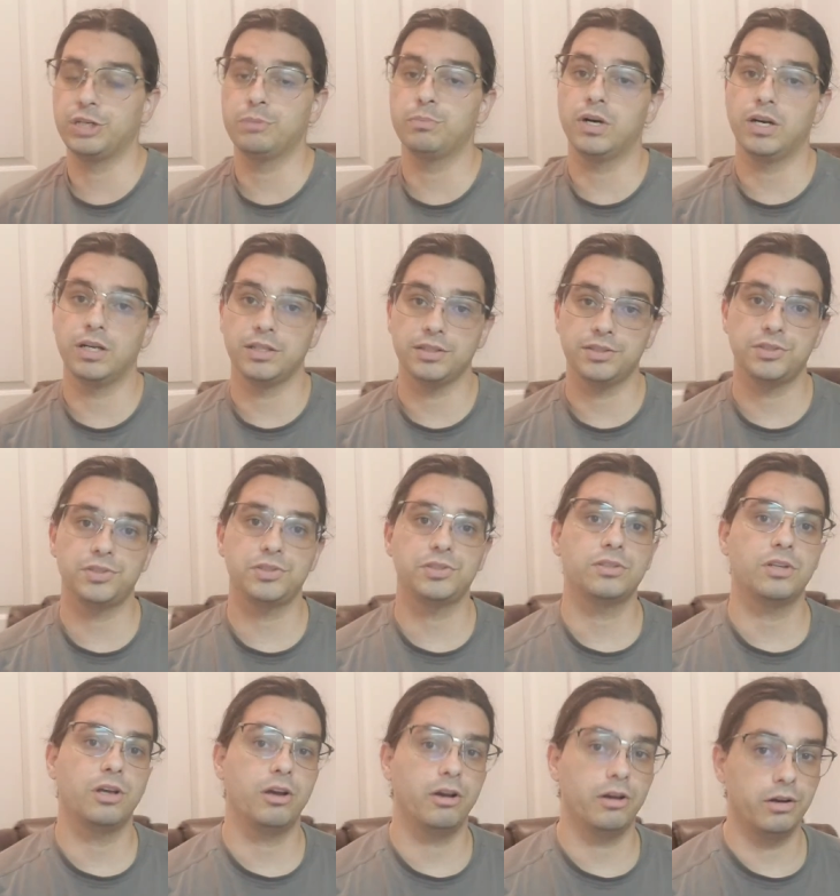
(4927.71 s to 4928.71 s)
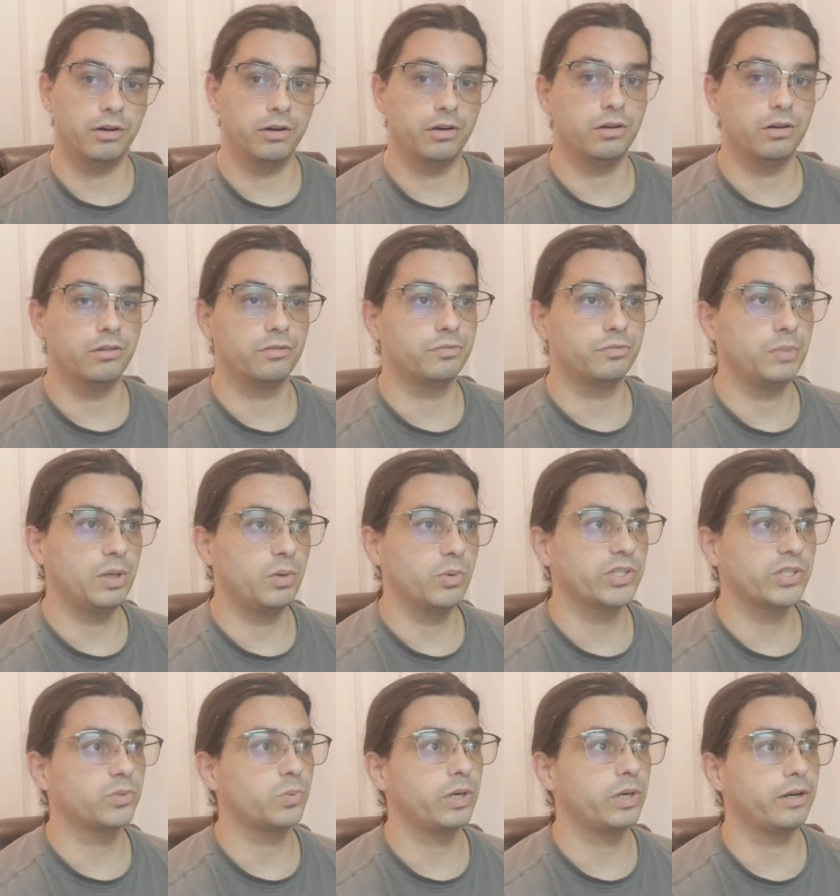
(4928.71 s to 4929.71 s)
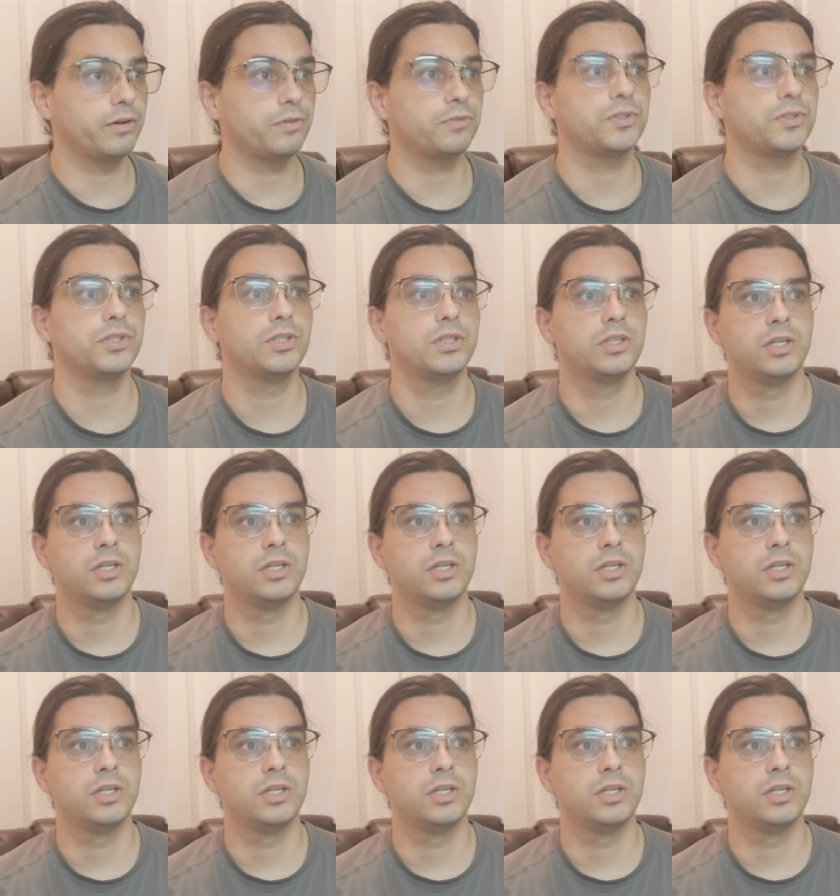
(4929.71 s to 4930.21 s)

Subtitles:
months of me with Swift,